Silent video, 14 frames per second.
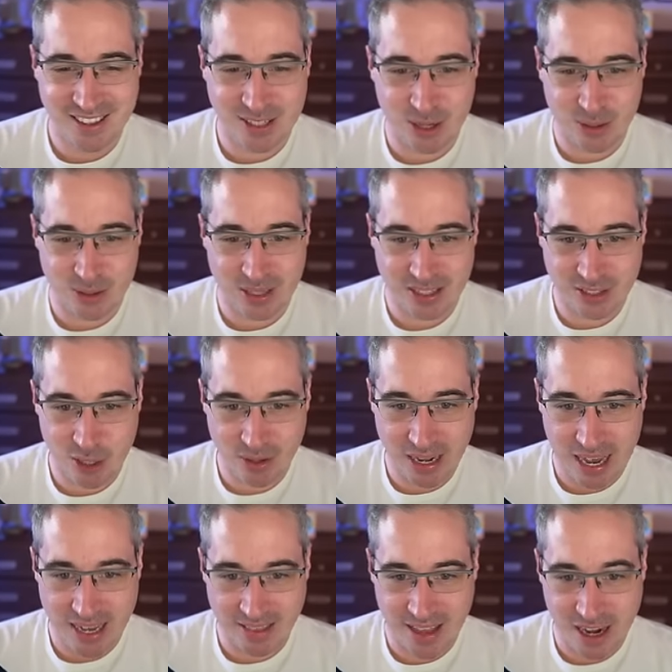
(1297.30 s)
So let's go and
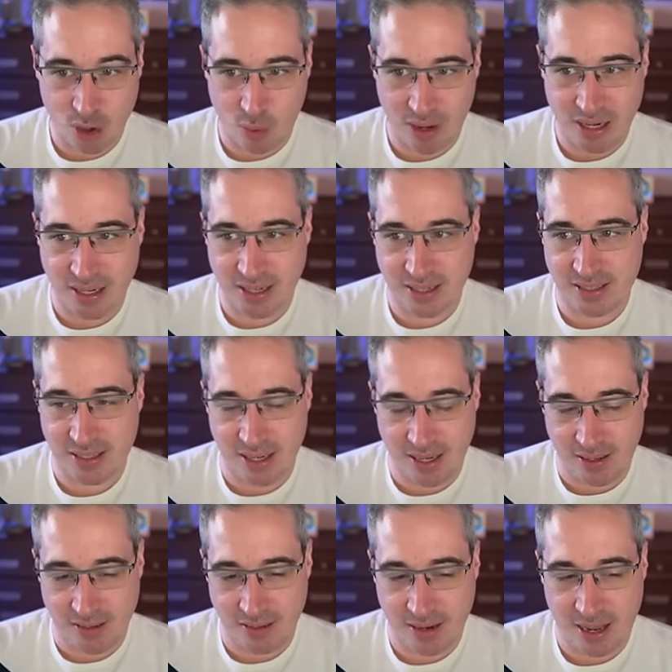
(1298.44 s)
add that graininess
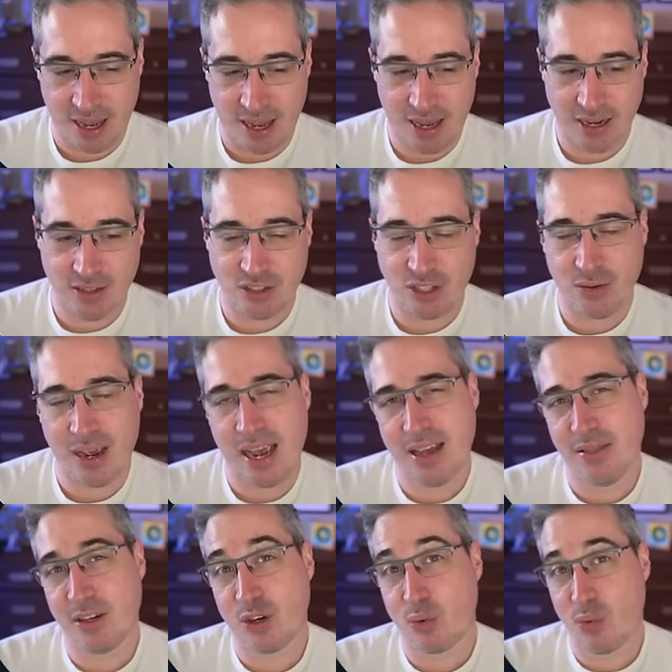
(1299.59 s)
in. And to
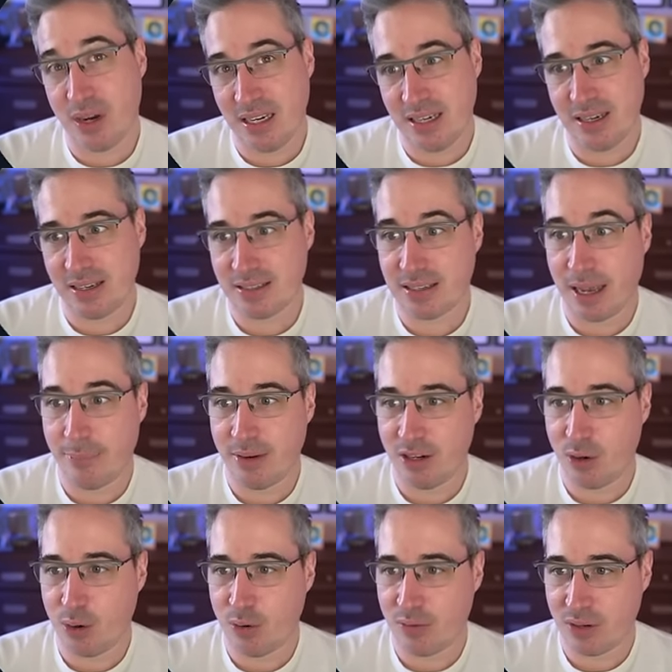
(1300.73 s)
add the graininess, I'm going
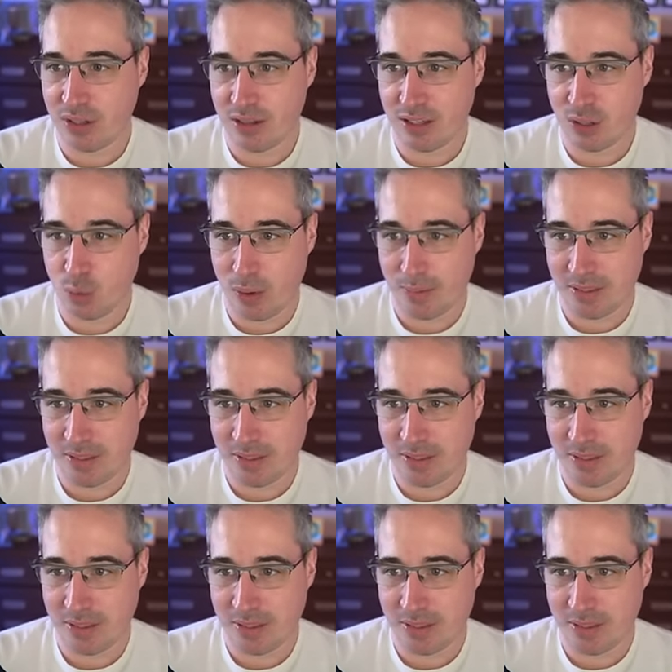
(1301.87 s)
to go over to this